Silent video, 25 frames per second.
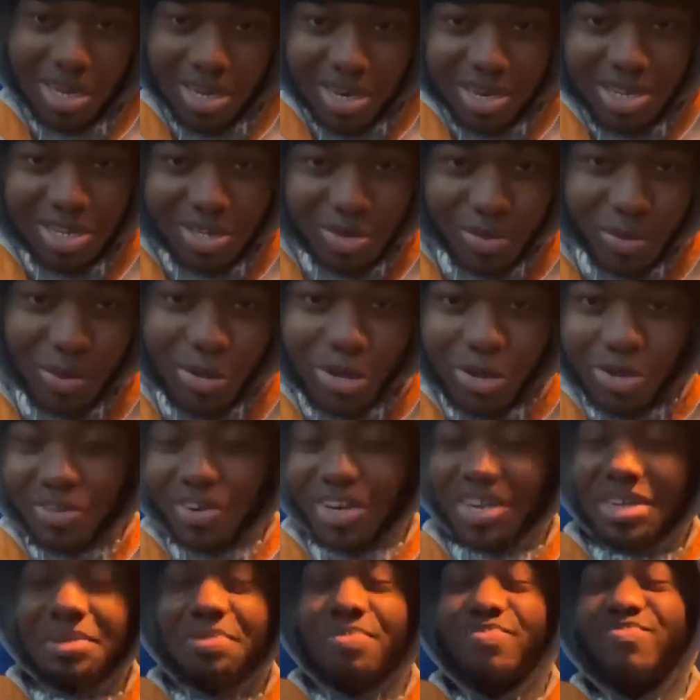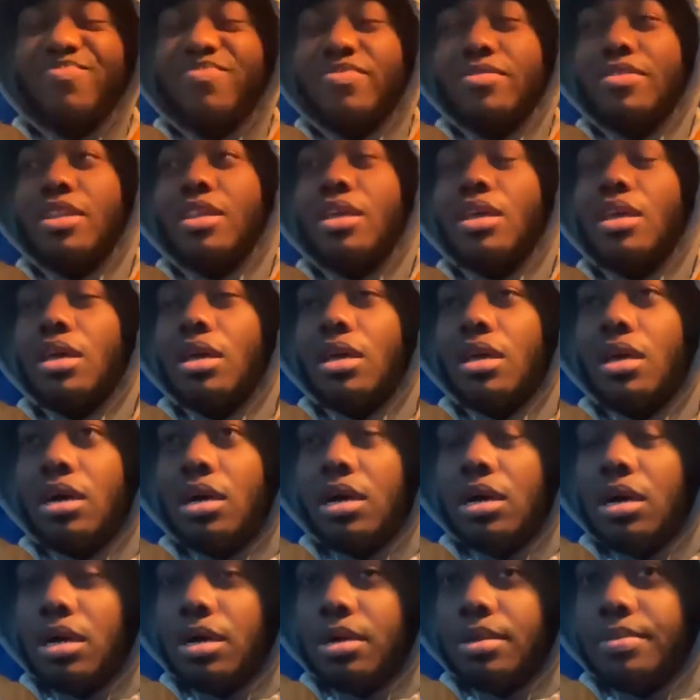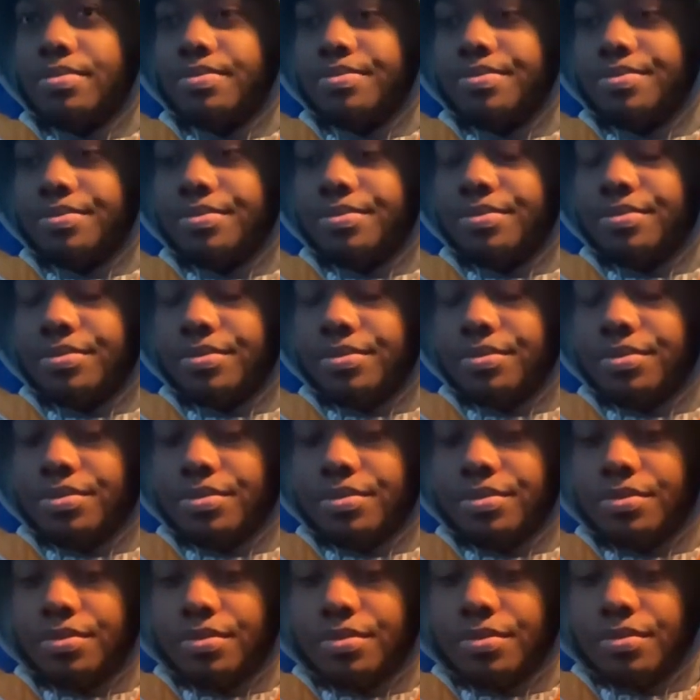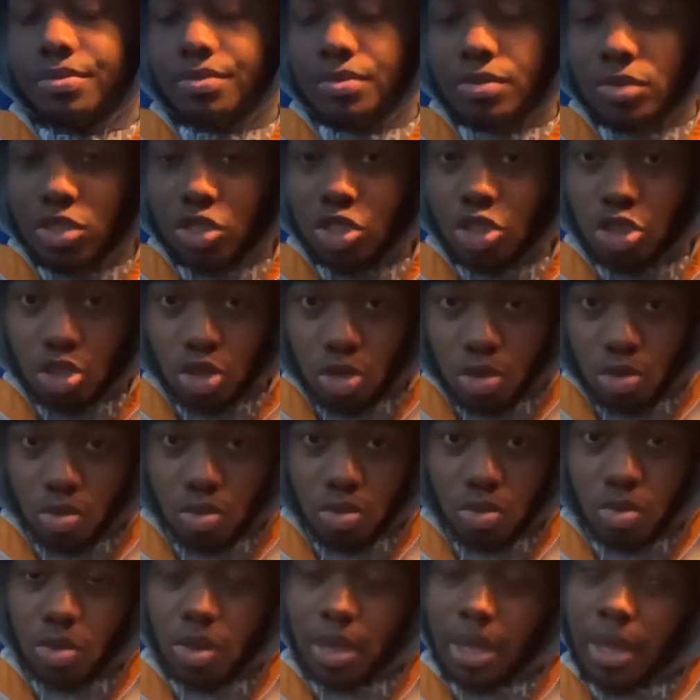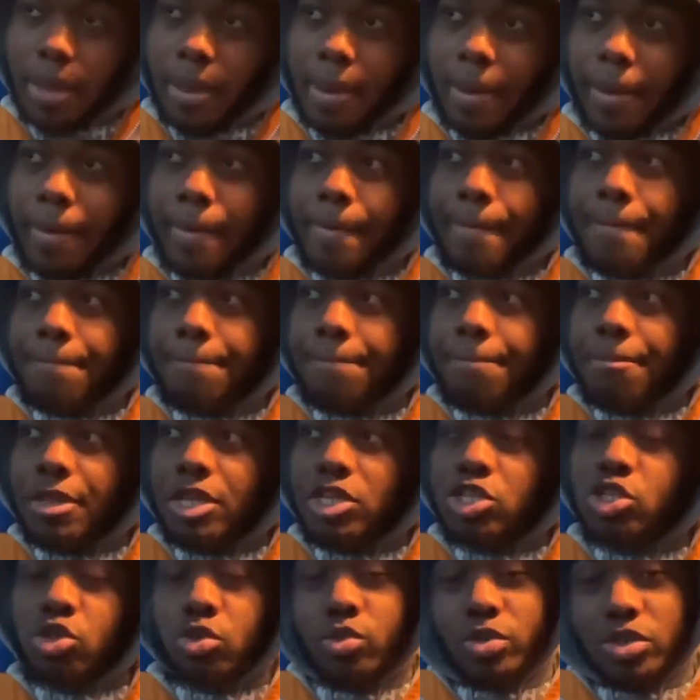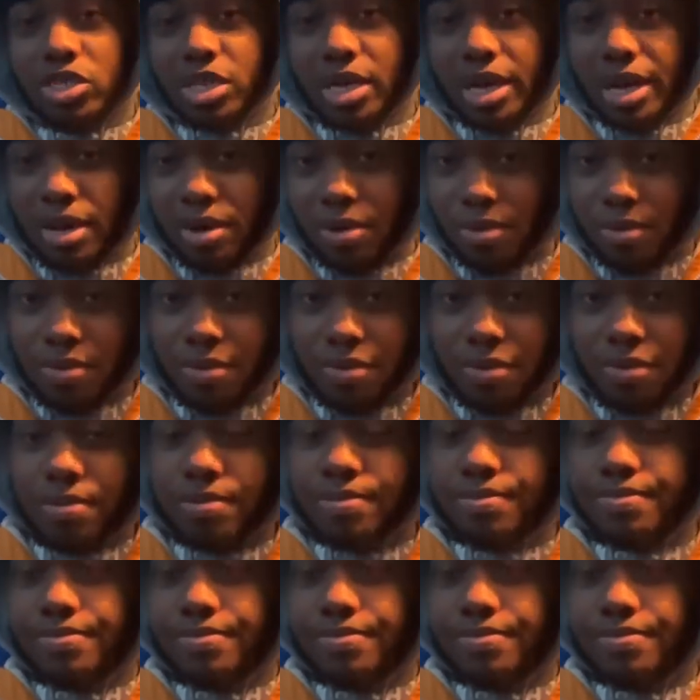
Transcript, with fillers: in this world, right? Um two Two is your health.